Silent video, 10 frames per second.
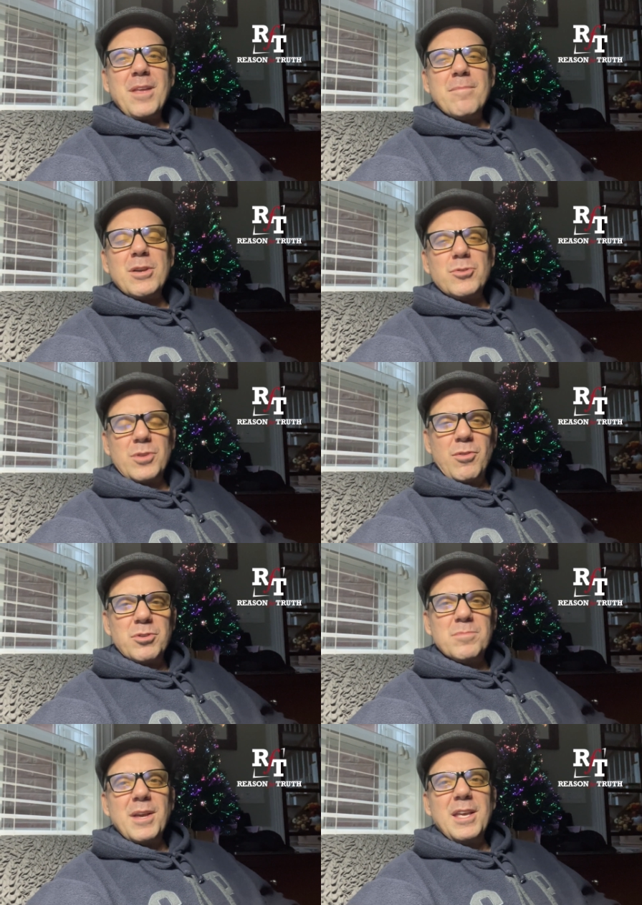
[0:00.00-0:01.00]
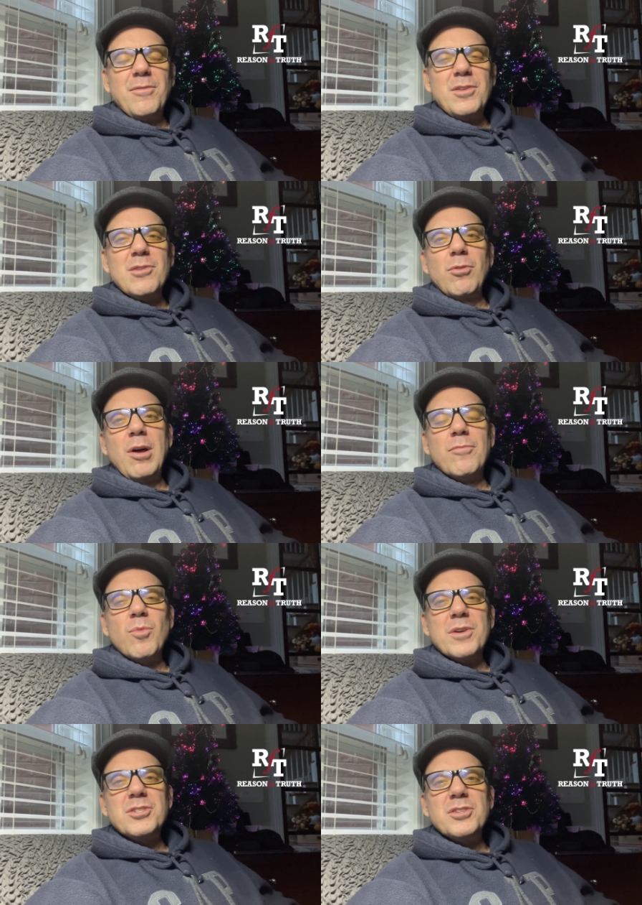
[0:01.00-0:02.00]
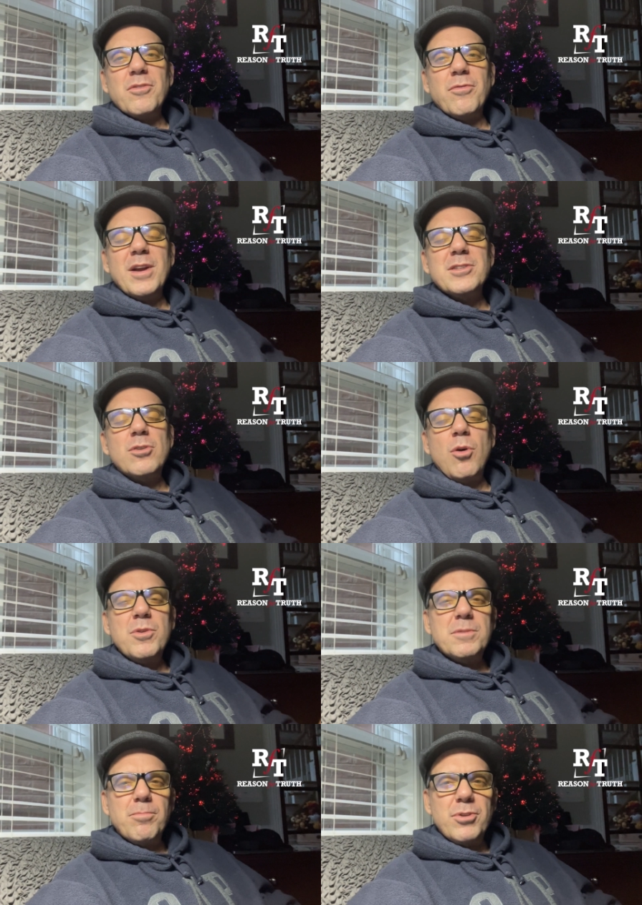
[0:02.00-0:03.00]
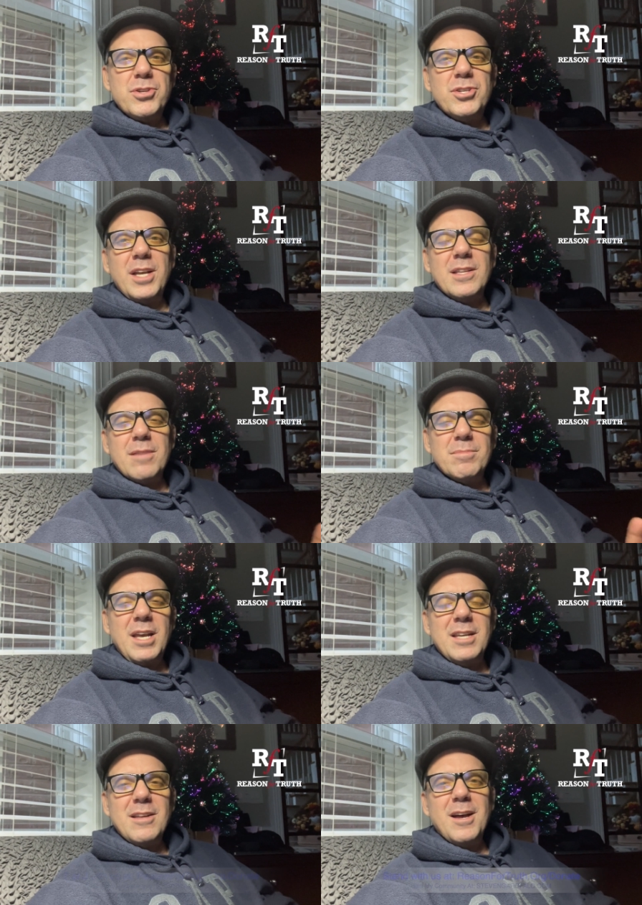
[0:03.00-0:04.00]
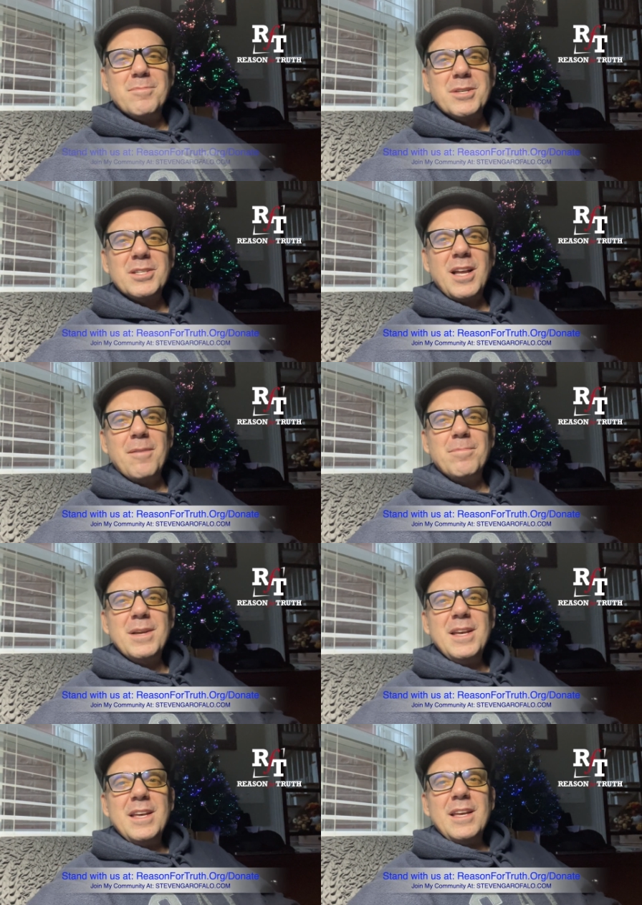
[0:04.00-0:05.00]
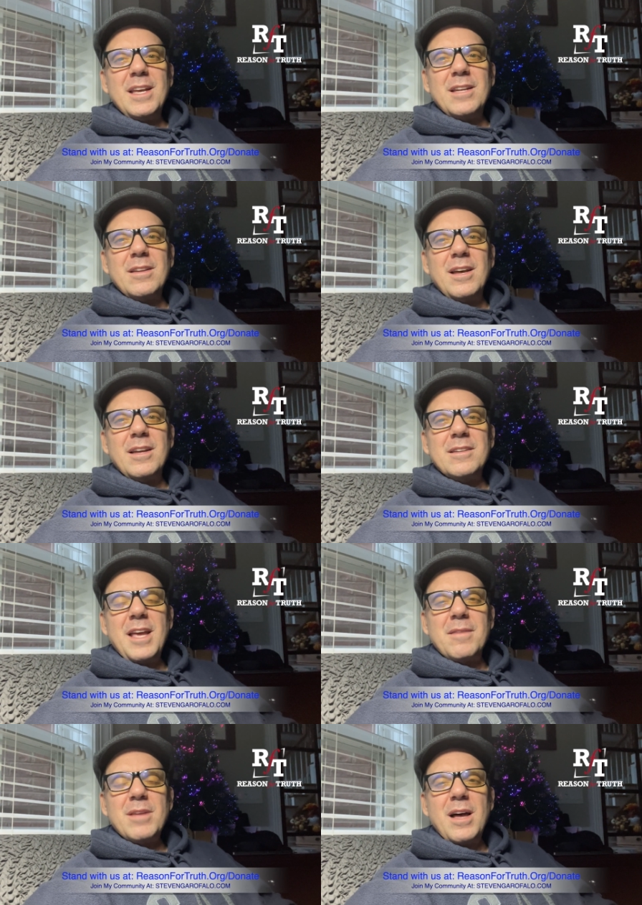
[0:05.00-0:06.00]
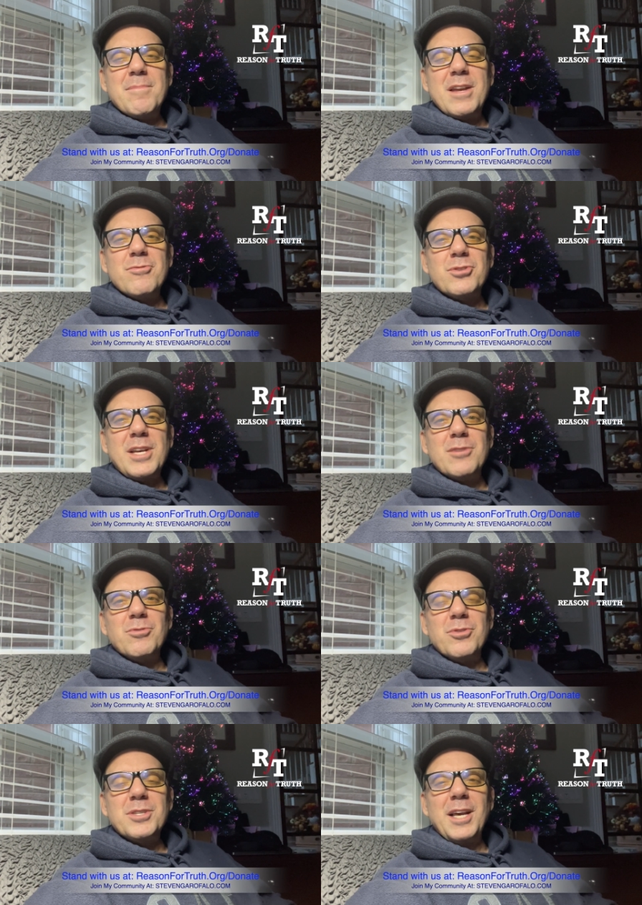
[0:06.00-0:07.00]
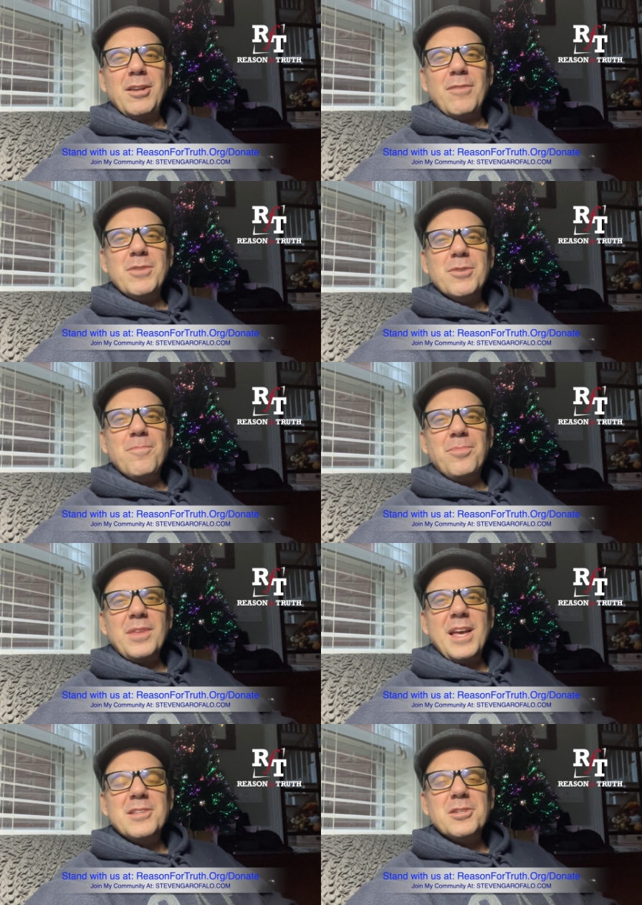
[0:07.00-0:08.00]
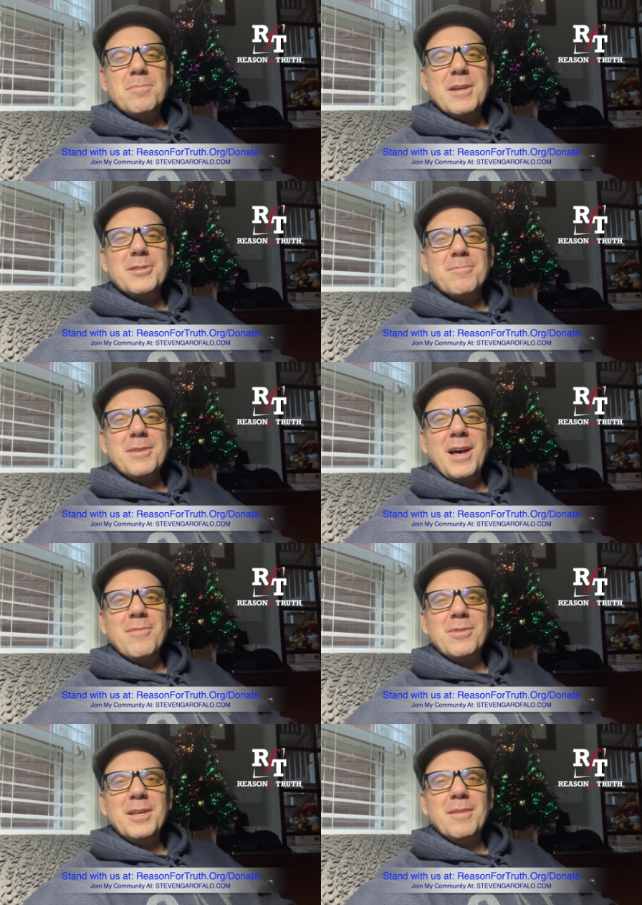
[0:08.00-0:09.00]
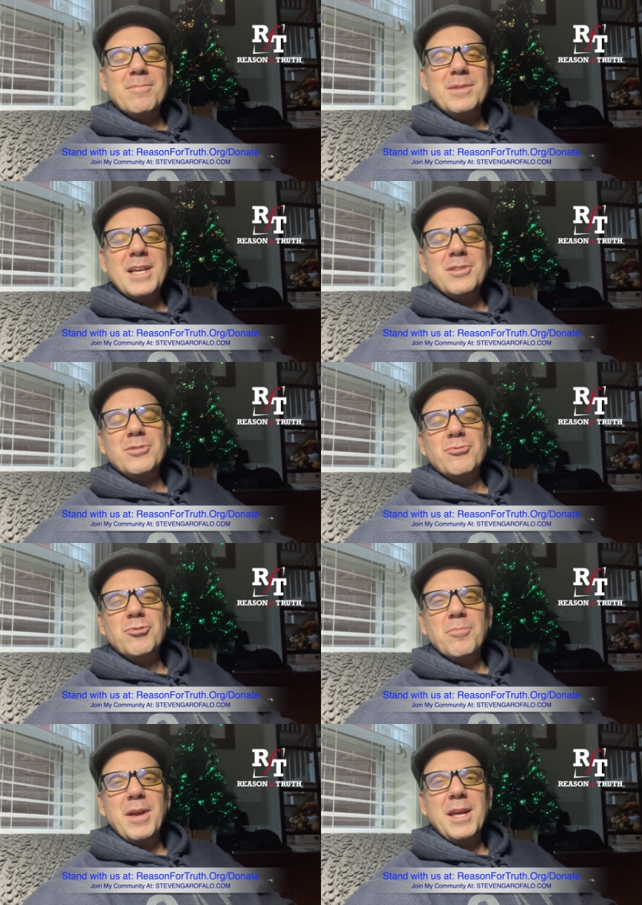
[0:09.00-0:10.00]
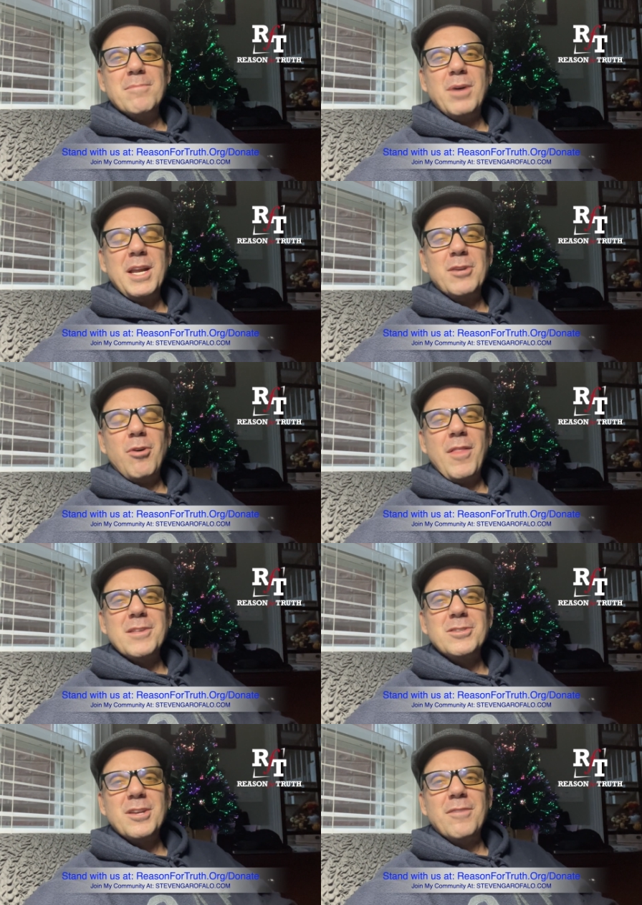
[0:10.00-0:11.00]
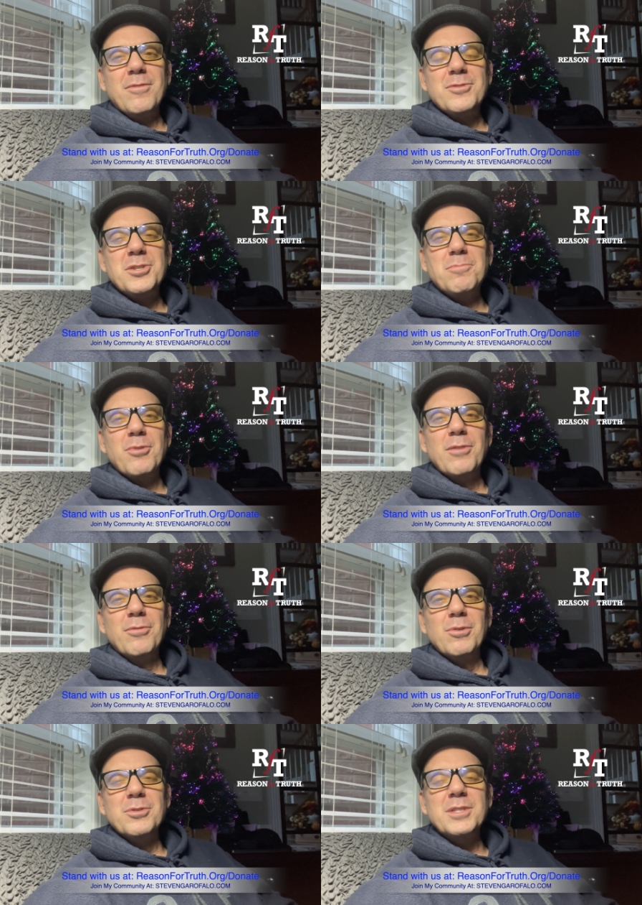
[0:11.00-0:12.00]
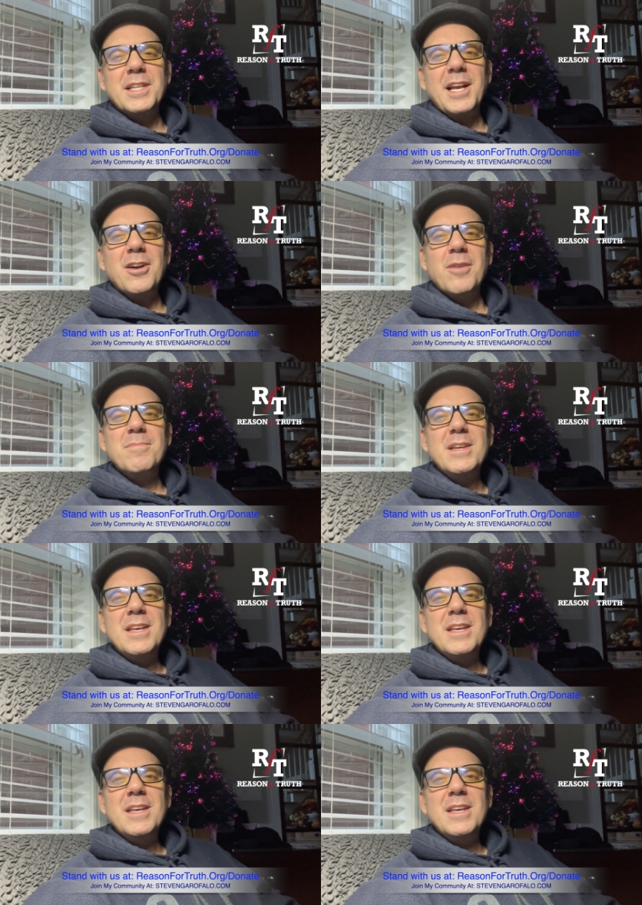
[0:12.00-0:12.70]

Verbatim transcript: make sure the ultimate gift of your loved ones and your friends, and always appreciate them. Take time to stop and uh, take time out of your schedule say, I love you, and to spend some time with them. That's the true meaning. Money and all that stuff are just peripherals, and they come